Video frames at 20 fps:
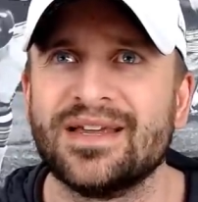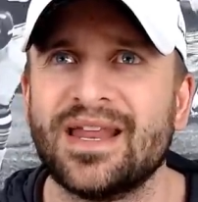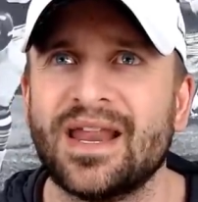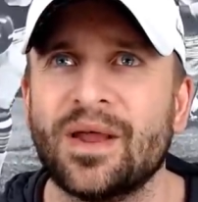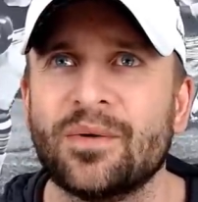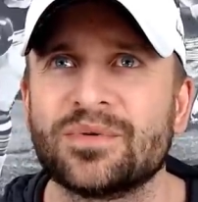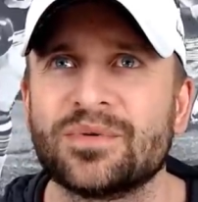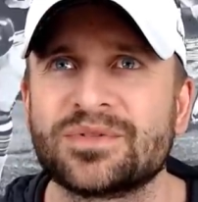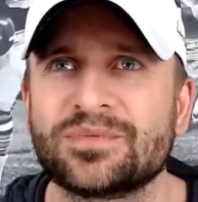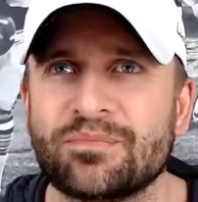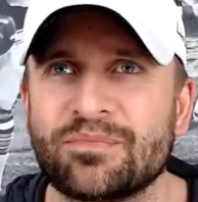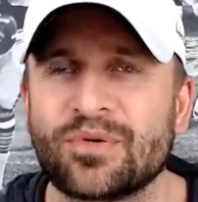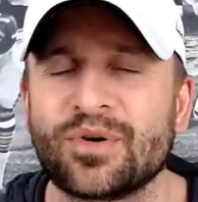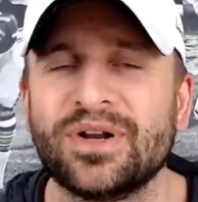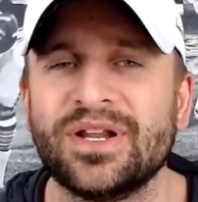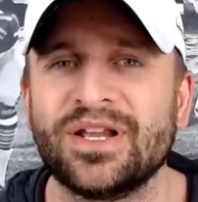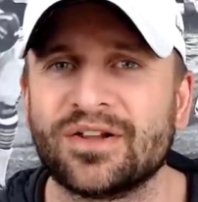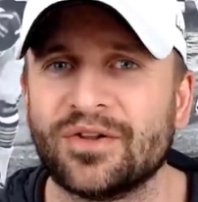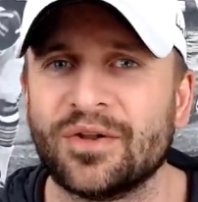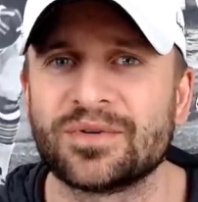I was
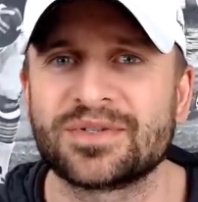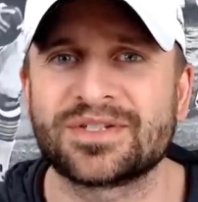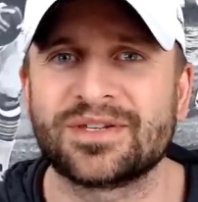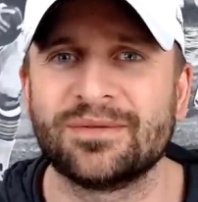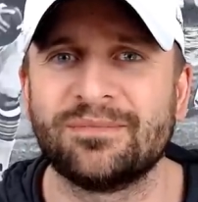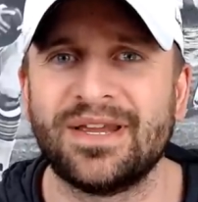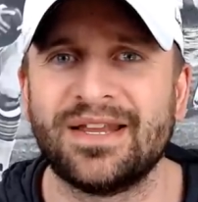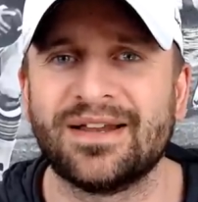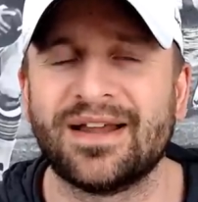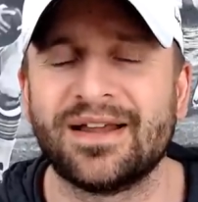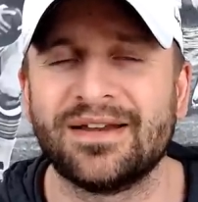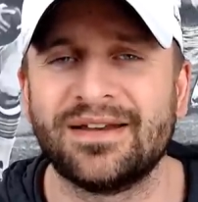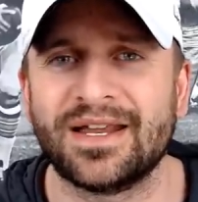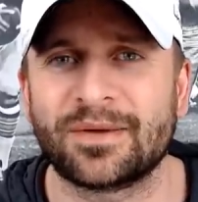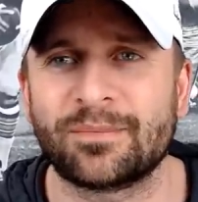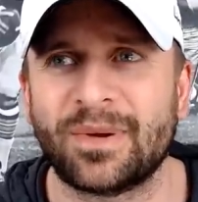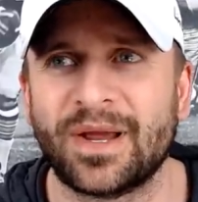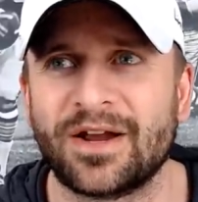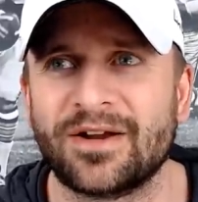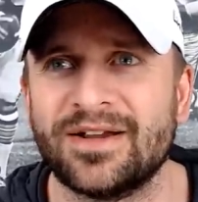pretty close to being on
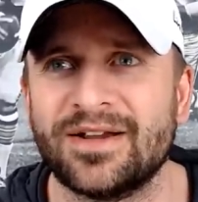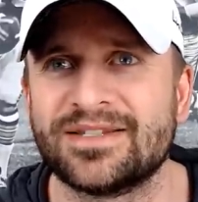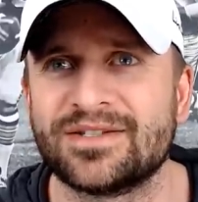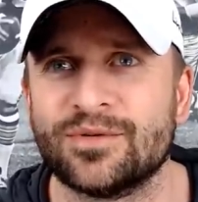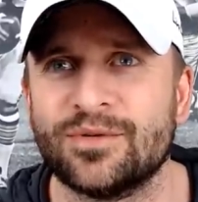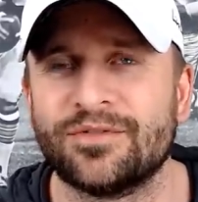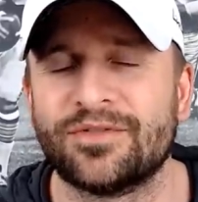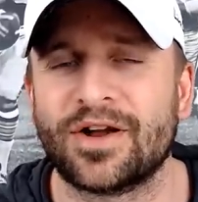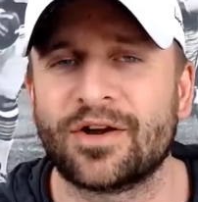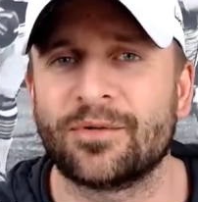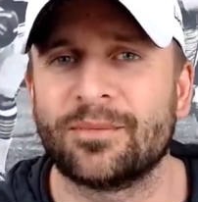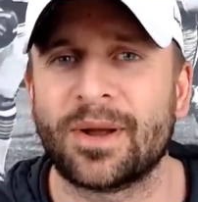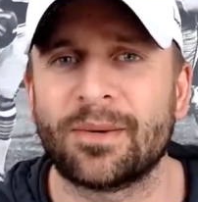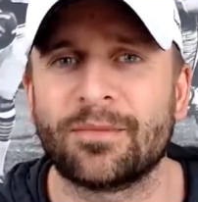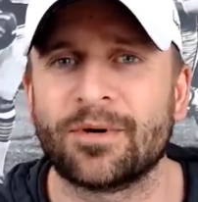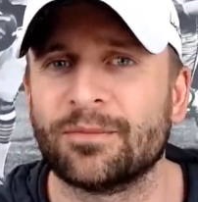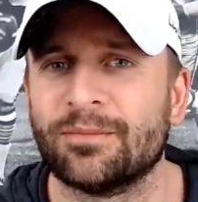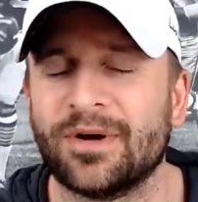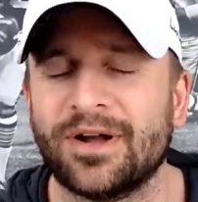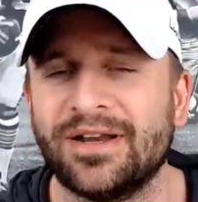Nick Perry too, if I
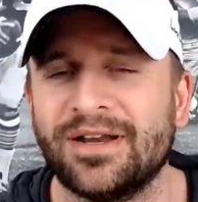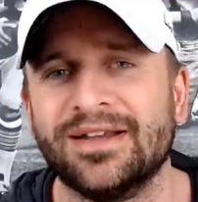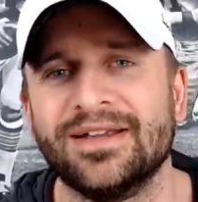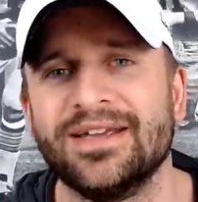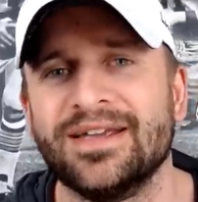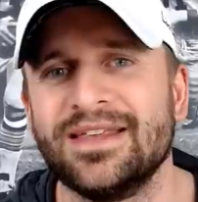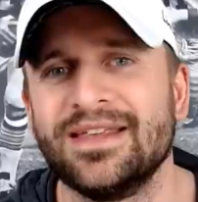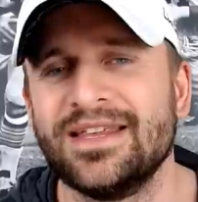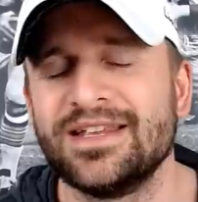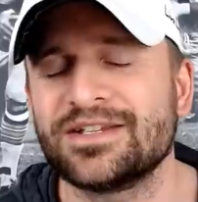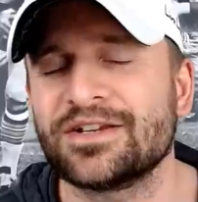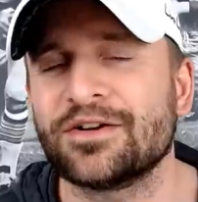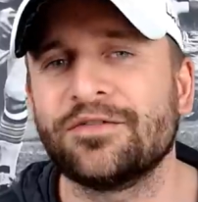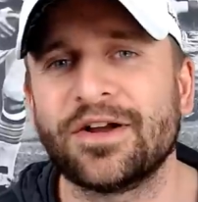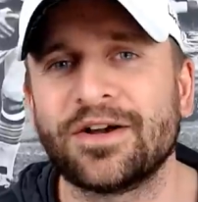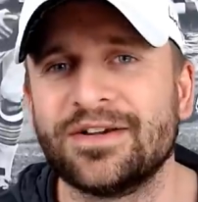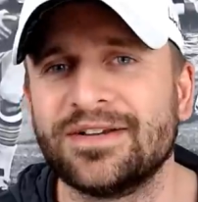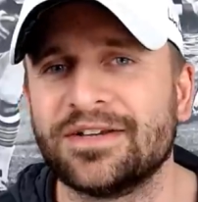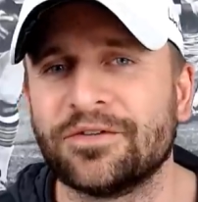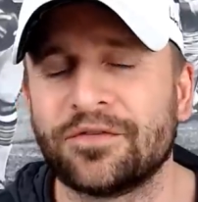remember, but these are
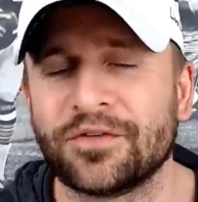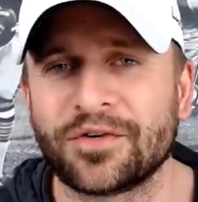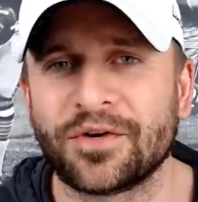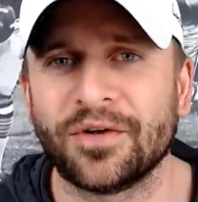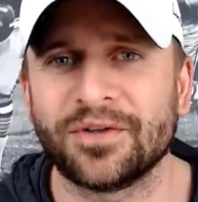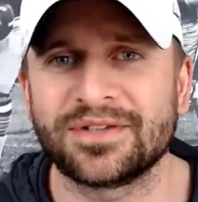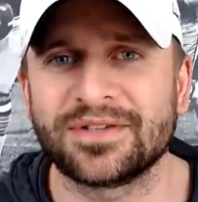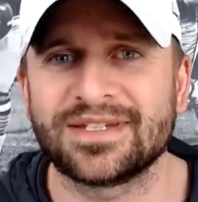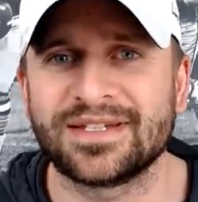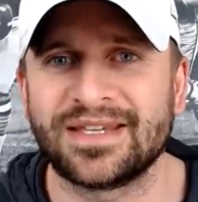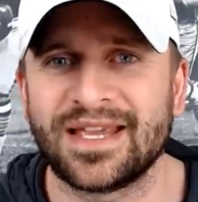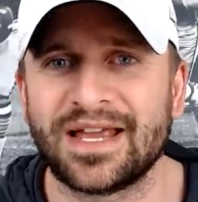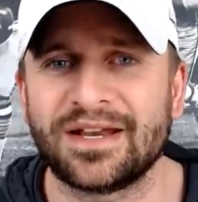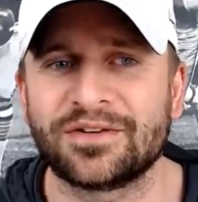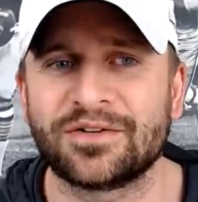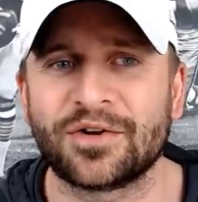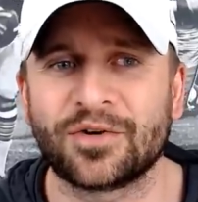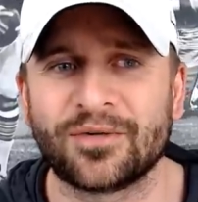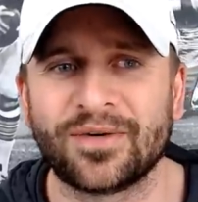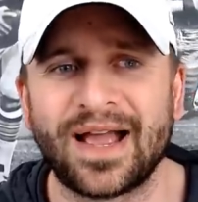very difficult to get
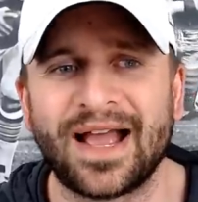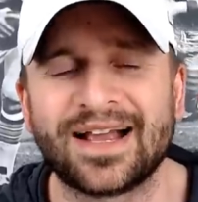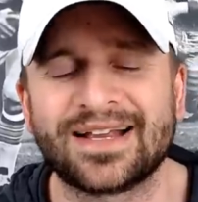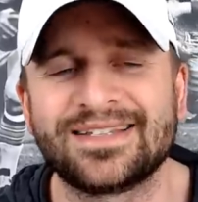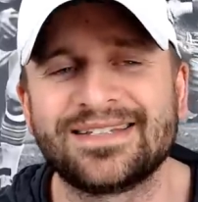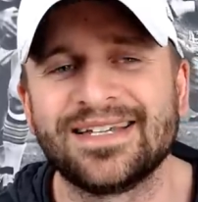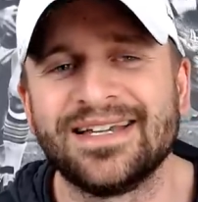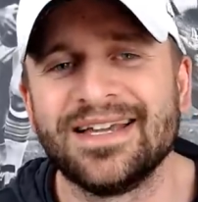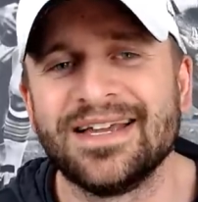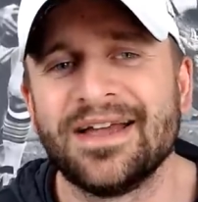correct.